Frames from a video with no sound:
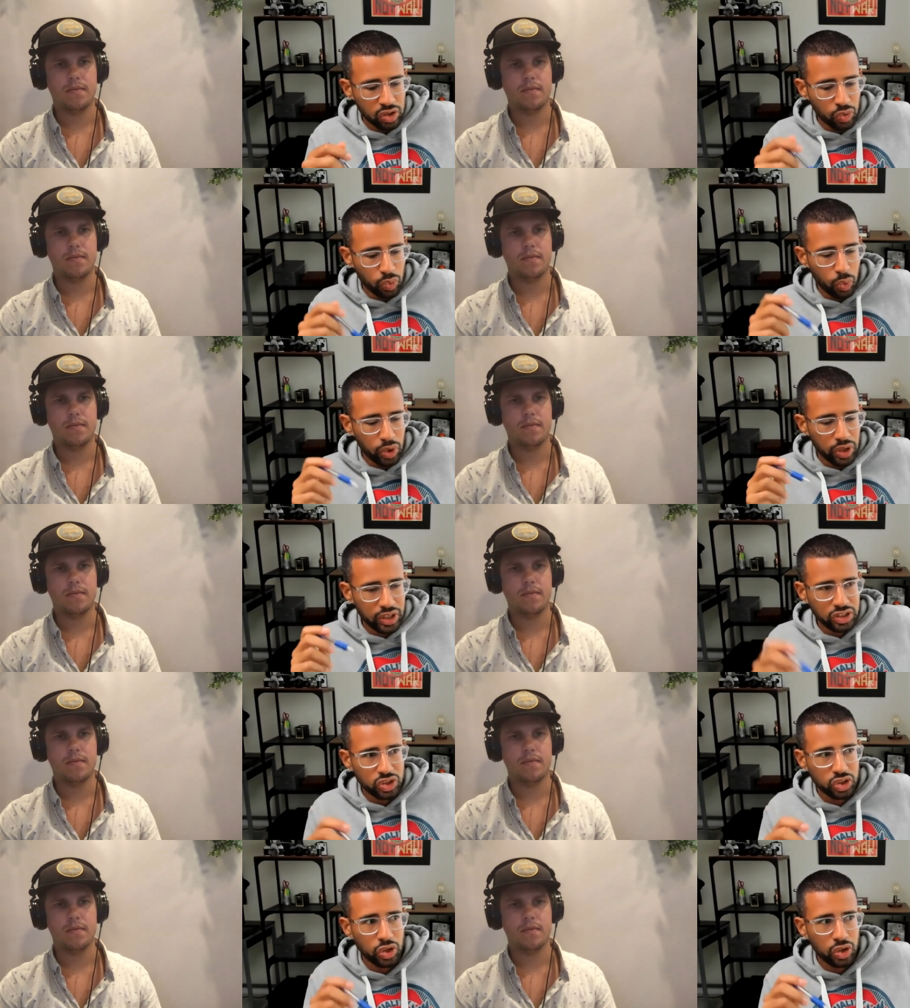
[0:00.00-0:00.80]
Speaker 1: what
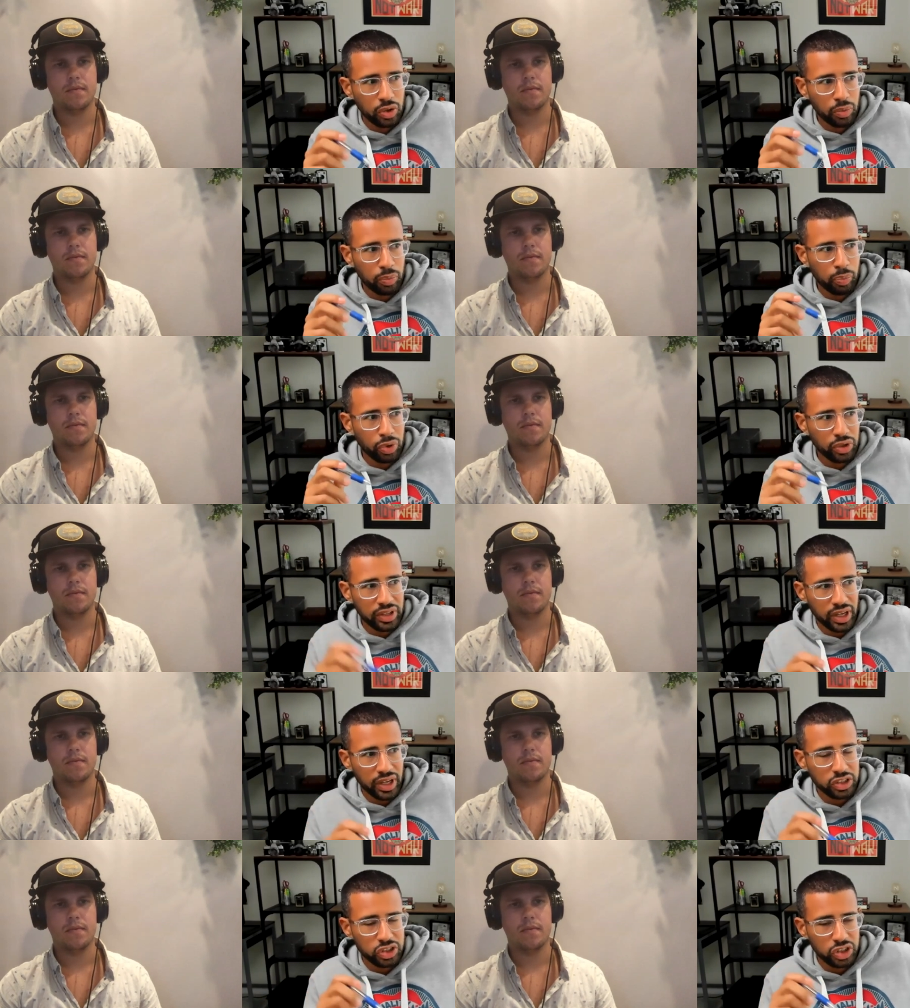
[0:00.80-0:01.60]
is your
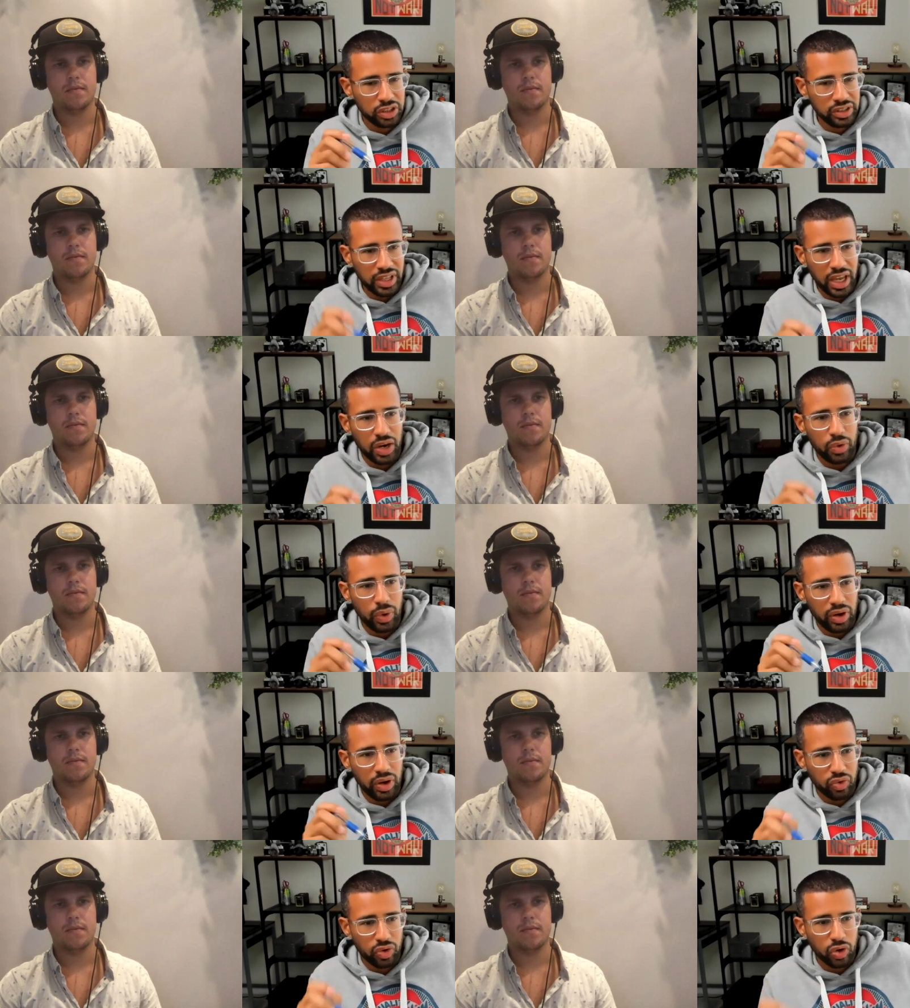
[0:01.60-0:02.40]
production day
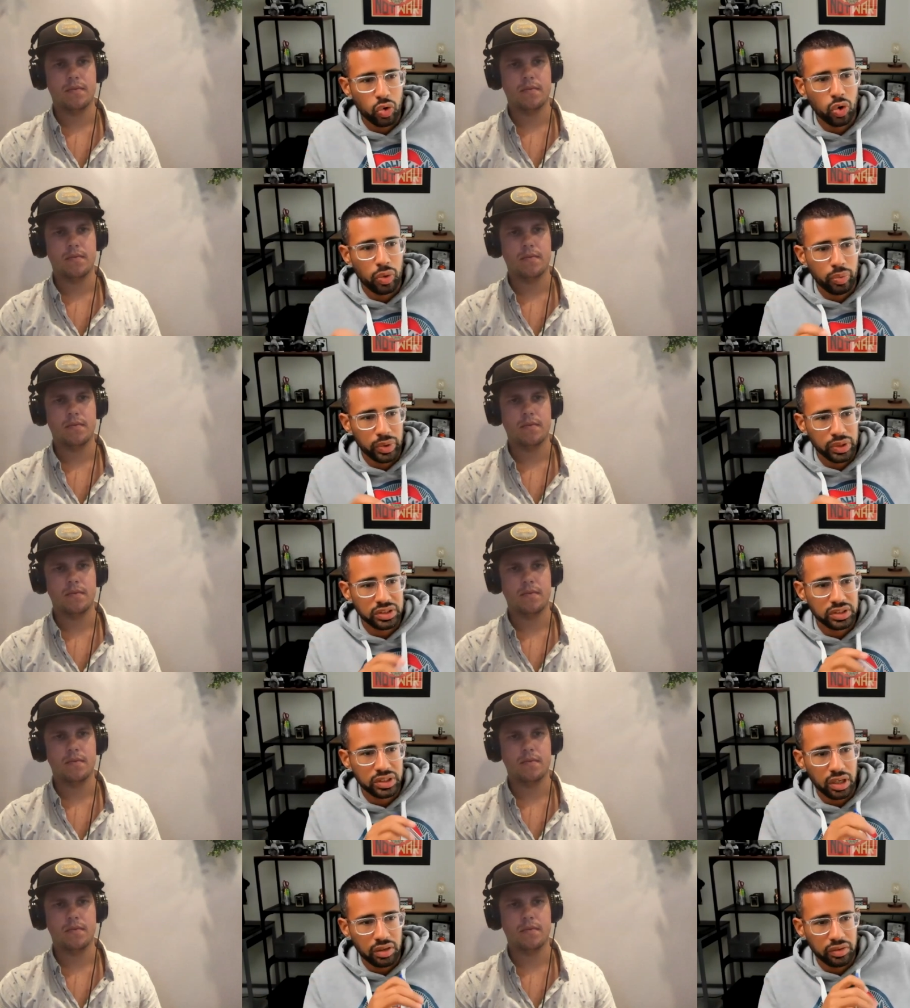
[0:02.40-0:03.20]
rate for
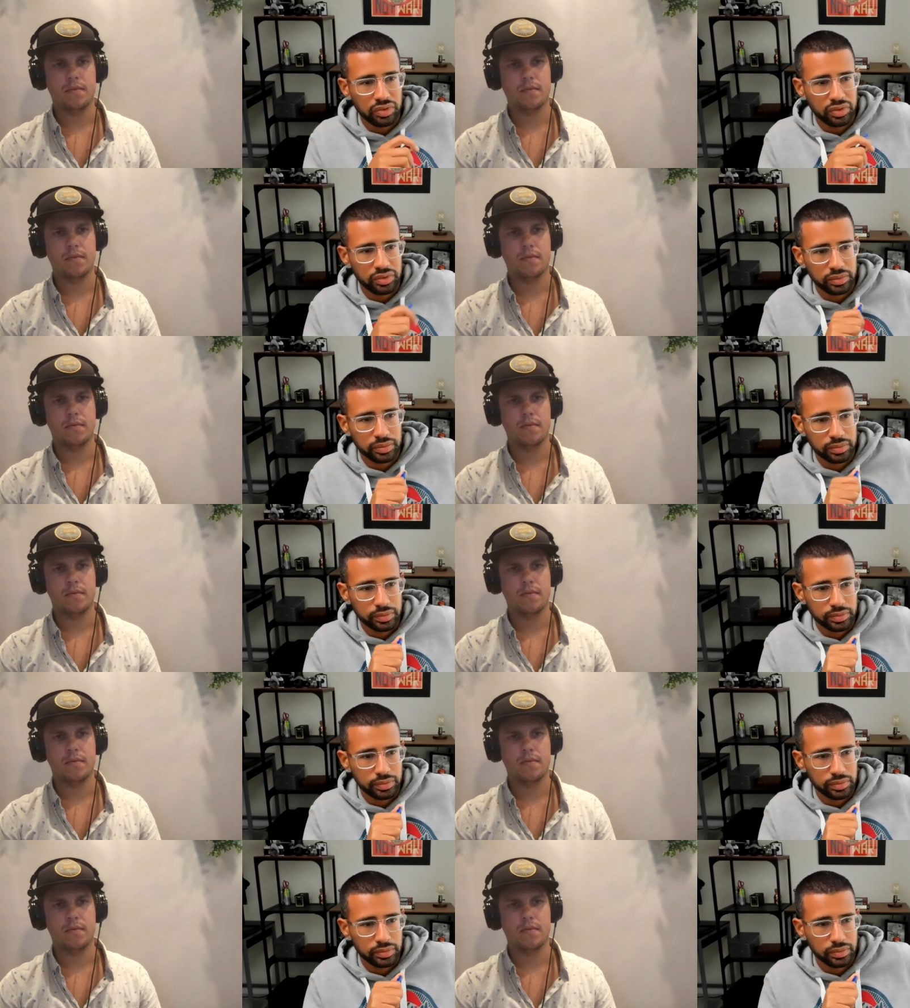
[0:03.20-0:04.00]
corporate stuff
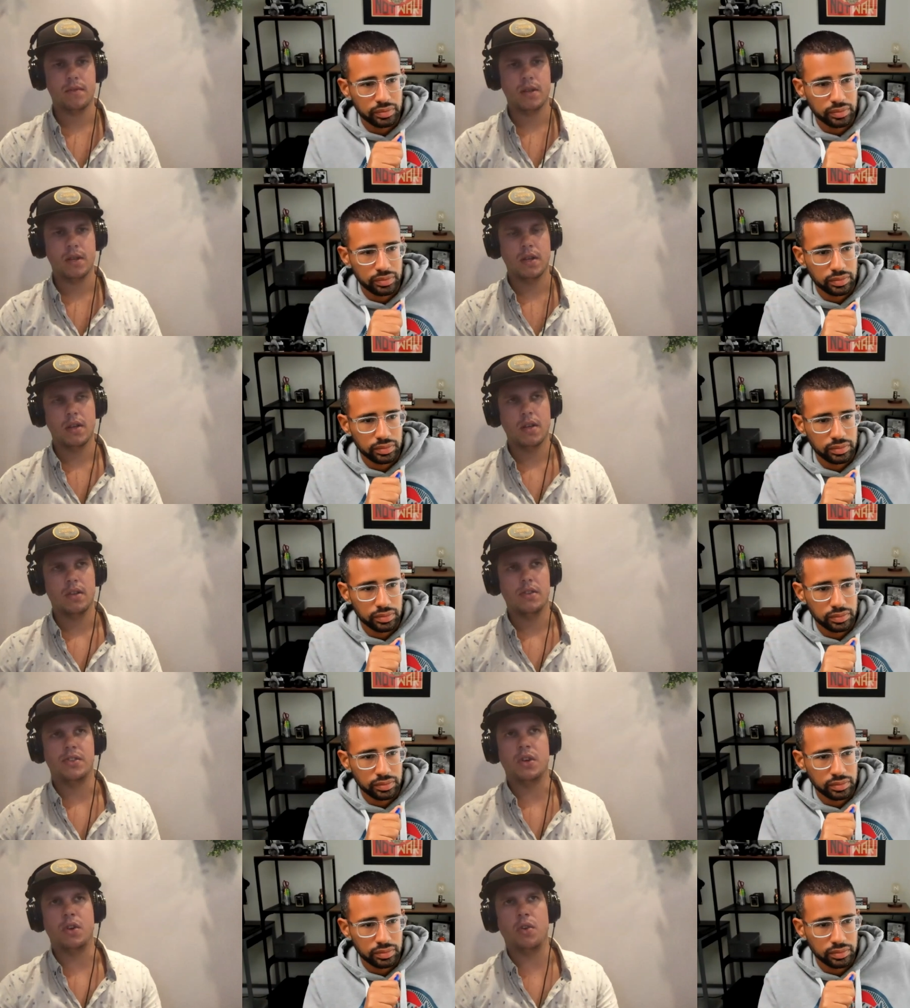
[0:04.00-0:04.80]

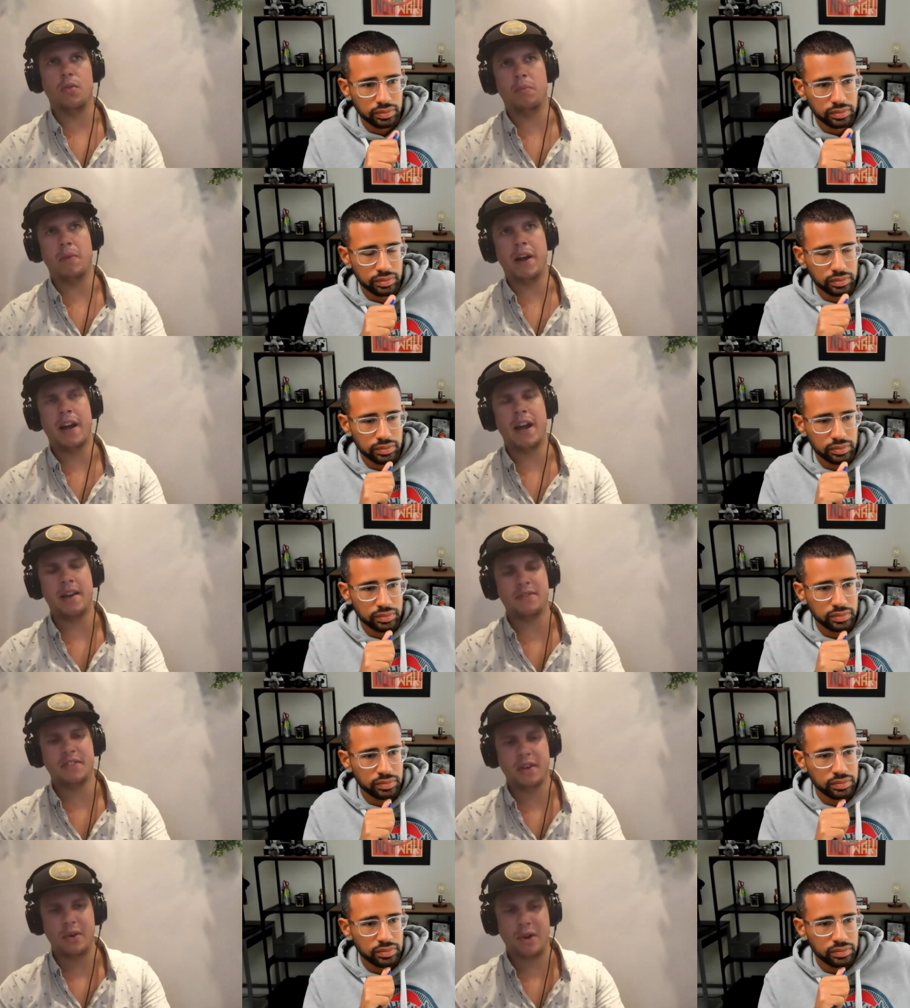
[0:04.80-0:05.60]
Speaker 2: so my
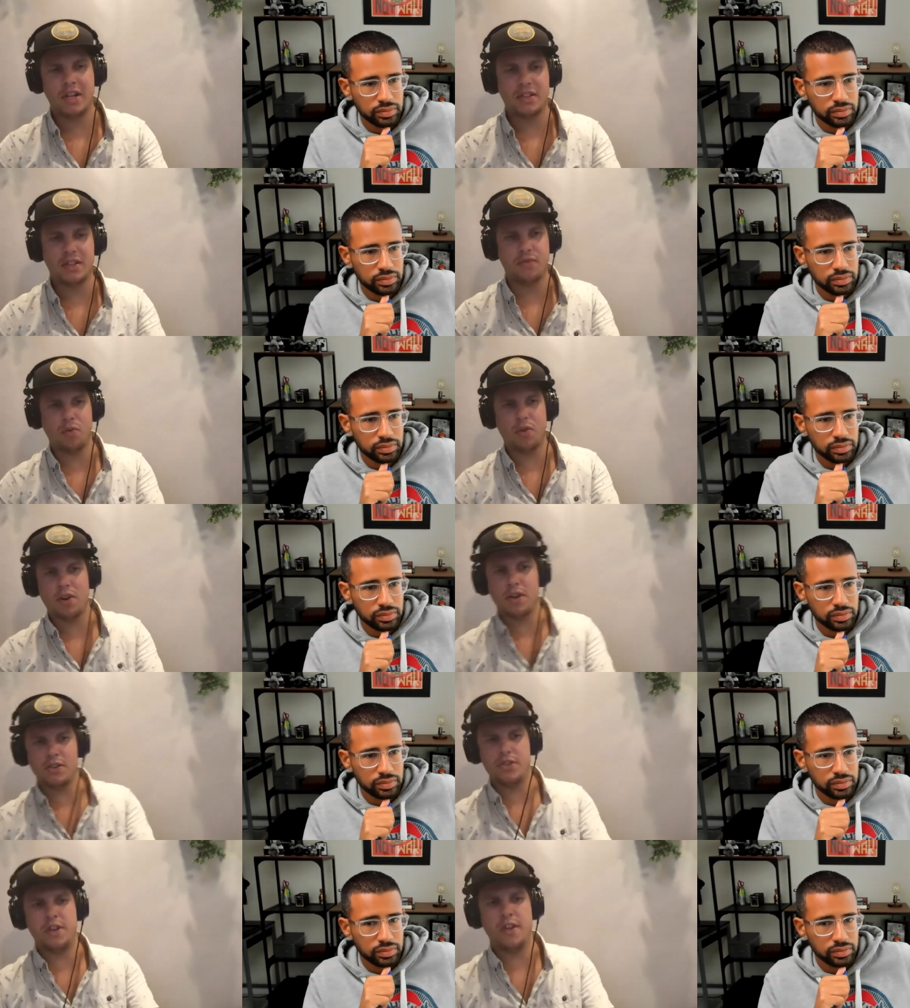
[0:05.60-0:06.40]
half day rate's
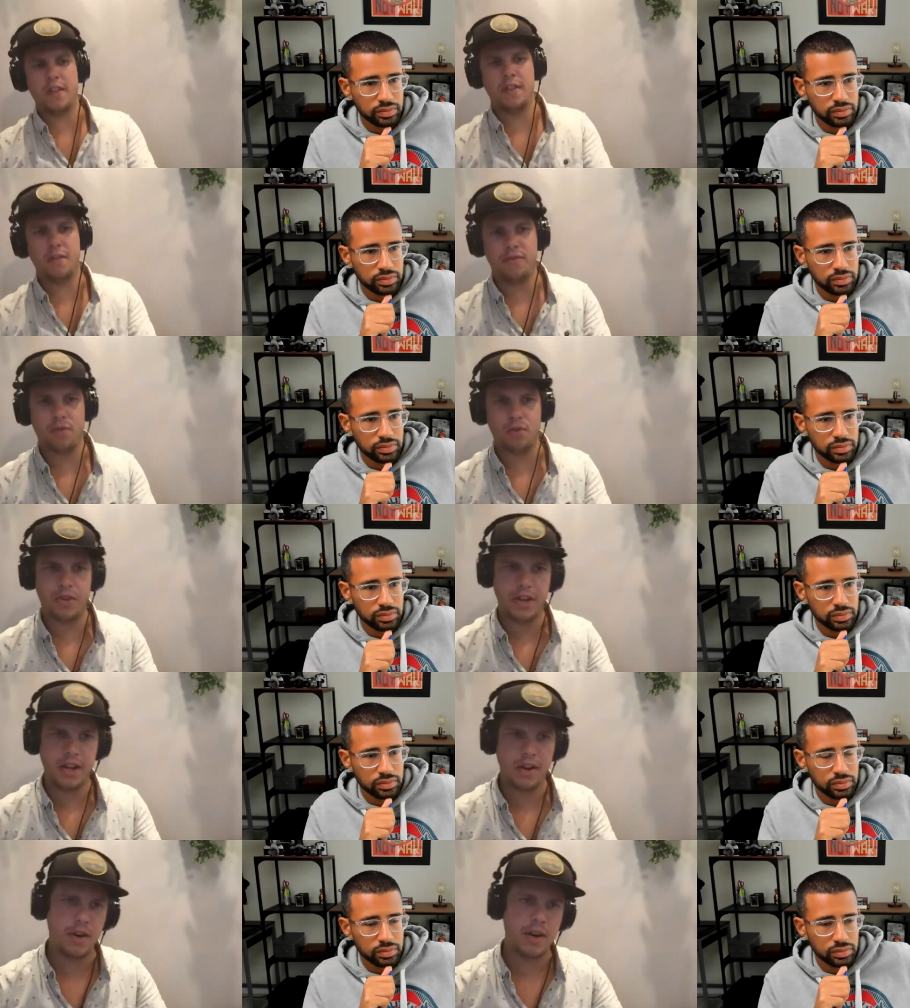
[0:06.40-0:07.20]
400 and the full
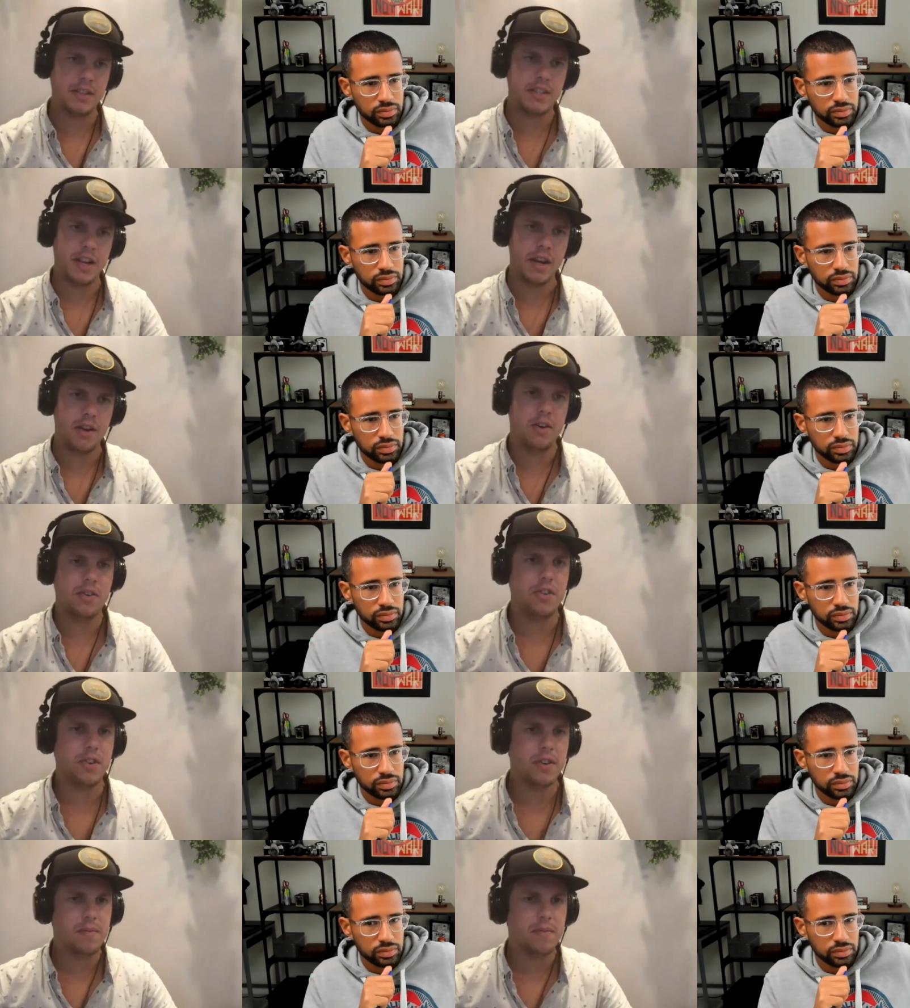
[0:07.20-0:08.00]
day rate's 800